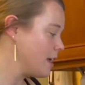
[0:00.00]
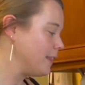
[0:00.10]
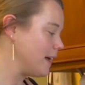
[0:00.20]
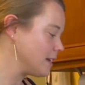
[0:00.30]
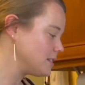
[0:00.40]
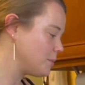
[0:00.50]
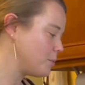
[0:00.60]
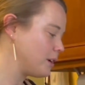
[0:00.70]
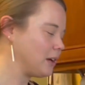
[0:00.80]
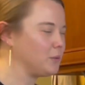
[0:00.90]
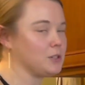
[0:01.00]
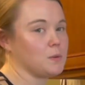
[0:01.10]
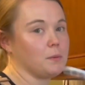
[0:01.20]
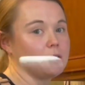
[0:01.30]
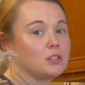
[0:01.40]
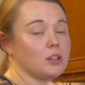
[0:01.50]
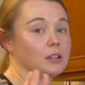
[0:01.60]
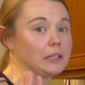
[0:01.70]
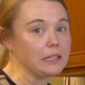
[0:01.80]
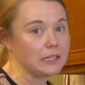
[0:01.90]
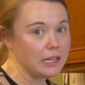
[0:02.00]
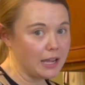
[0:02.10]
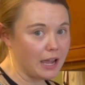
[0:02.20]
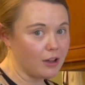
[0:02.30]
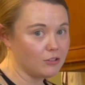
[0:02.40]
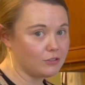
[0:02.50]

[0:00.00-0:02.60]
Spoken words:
That's the point at which we want to start listening out